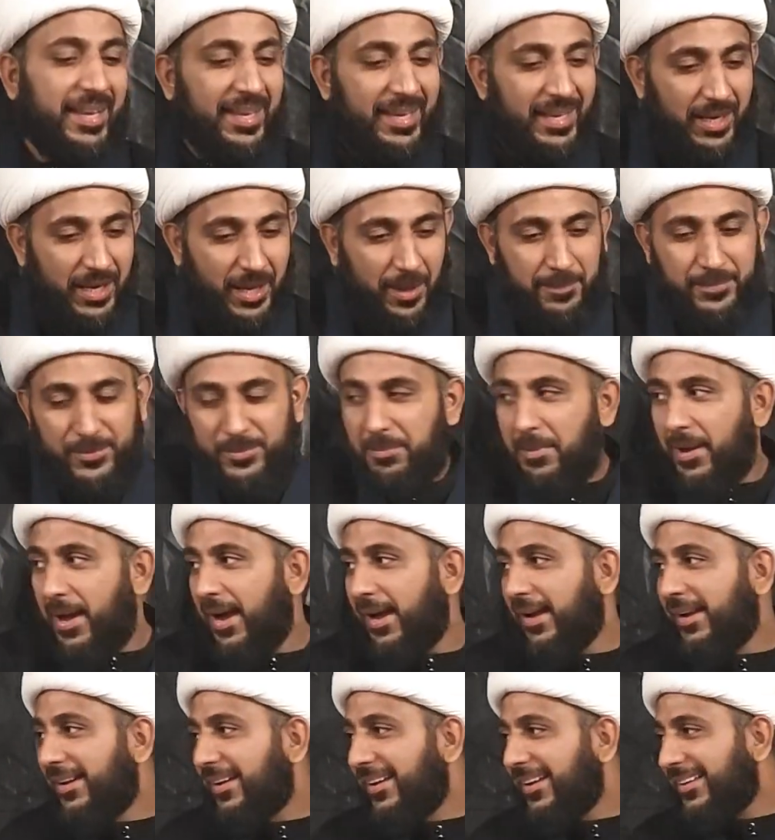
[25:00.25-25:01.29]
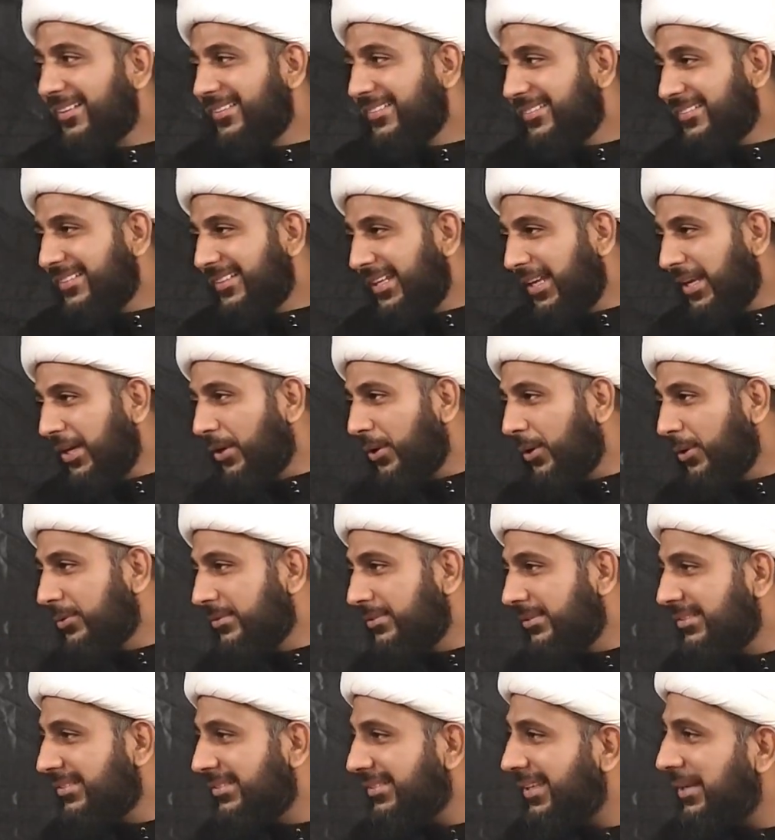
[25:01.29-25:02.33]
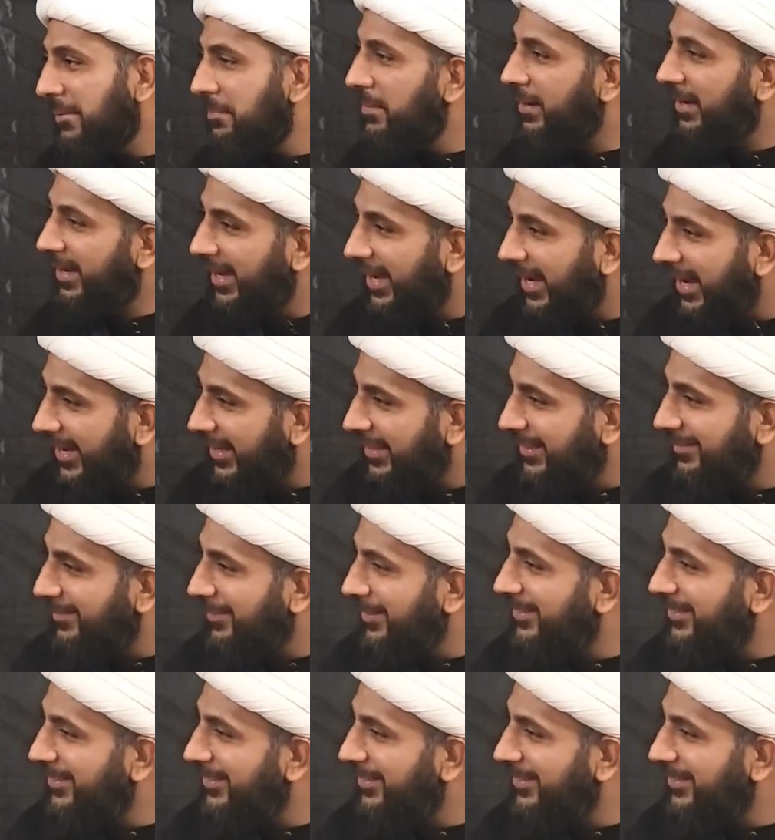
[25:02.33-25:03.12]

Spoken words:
He comes back. He goes to sleep again.